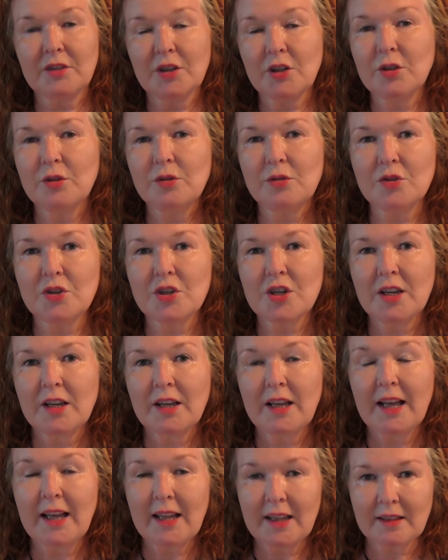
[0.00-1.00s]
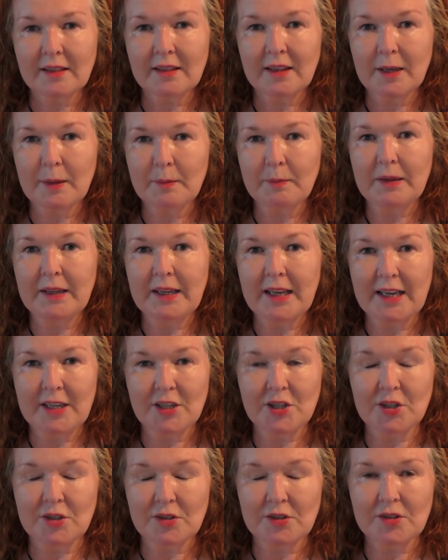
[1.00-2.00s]
huge health
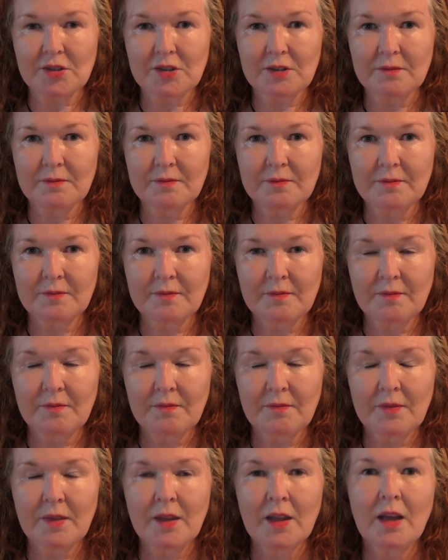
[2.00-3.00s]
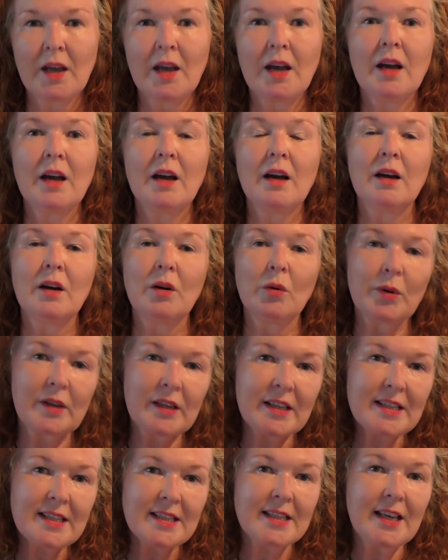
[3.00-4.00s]
implications. When
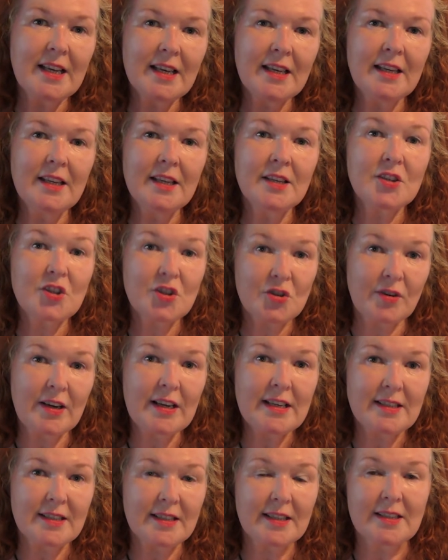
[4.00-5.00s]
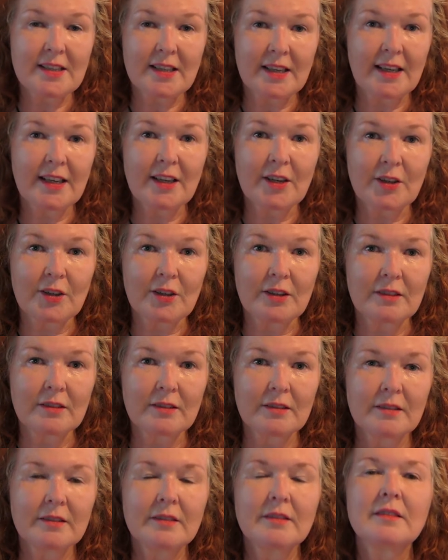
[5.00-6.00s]
I say stress is a killer,
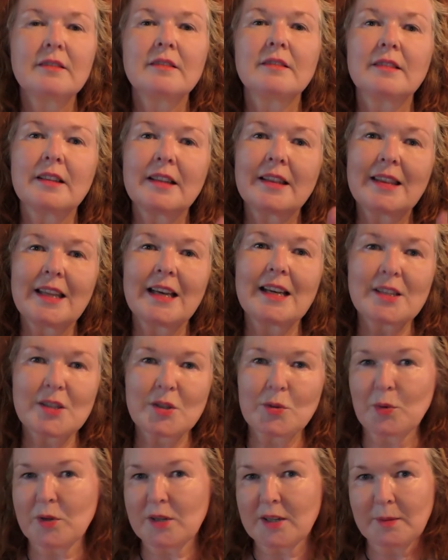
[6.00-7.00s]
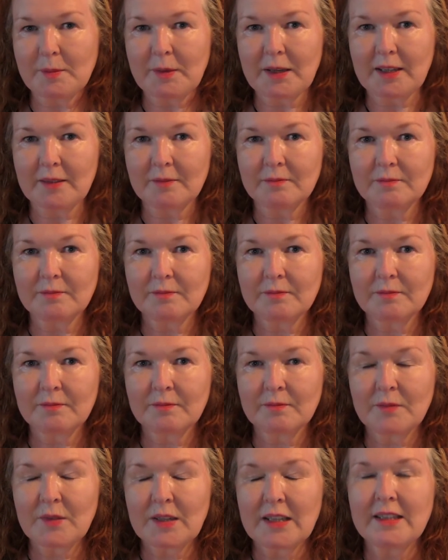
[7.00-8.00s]
that's what I mean.
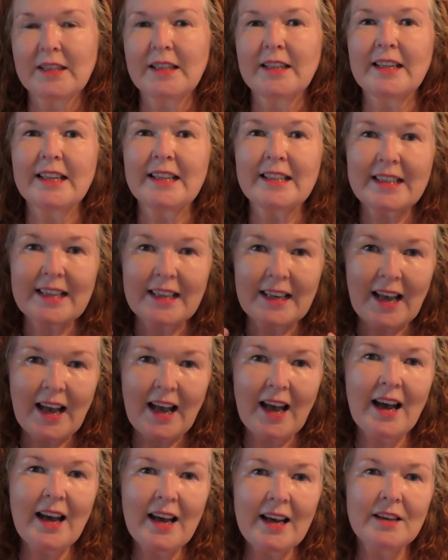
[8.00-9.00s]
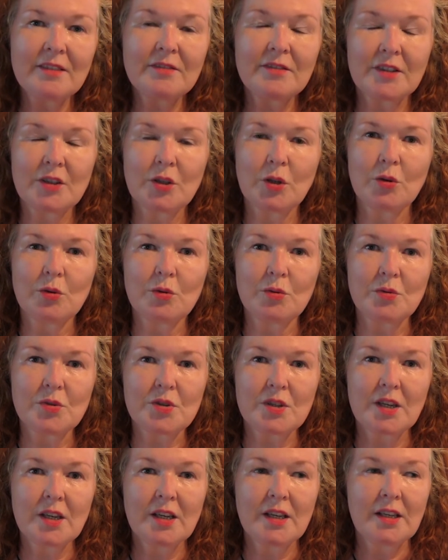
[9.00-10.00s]
That it can have
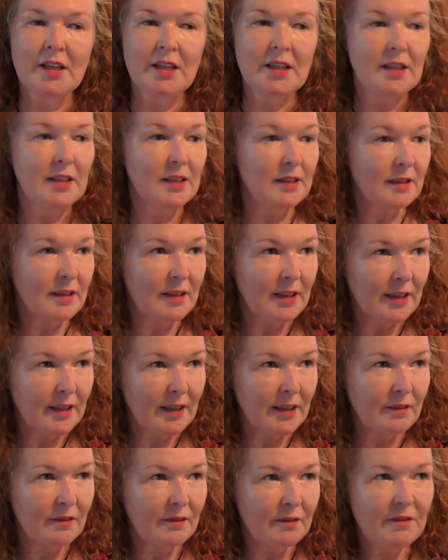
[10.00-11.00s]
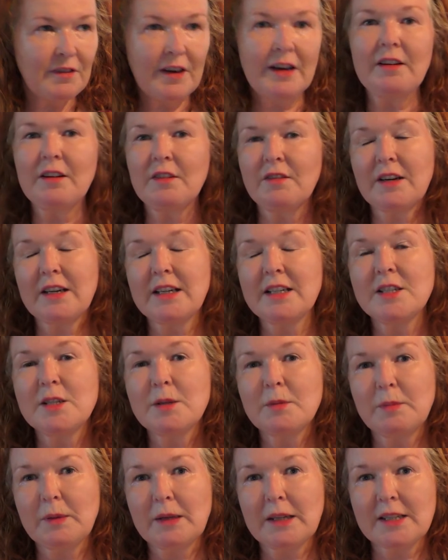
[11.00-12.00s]
those very, very
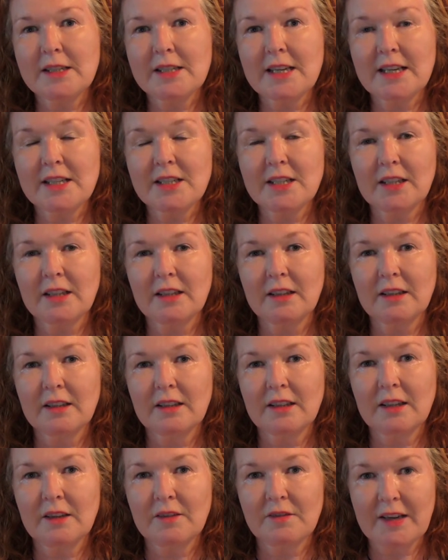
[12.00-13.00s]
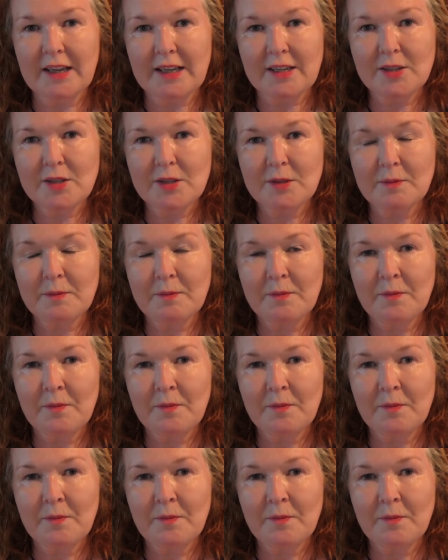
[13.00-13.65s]
debilitating effects.